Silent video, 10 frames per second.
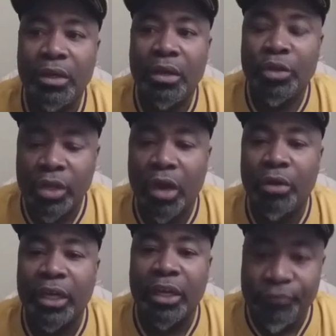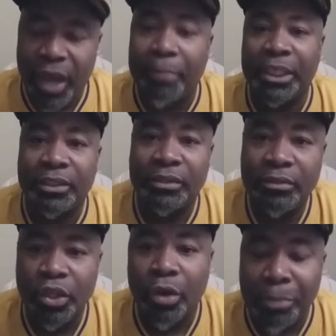You know, in good families.
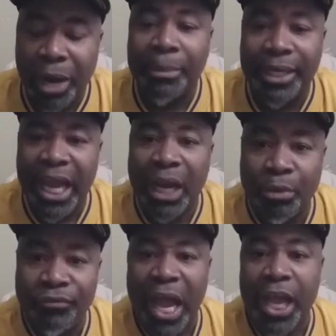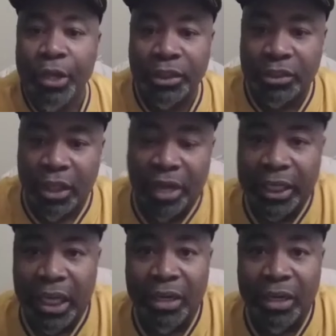You know, mom and dad with values and stuff like that.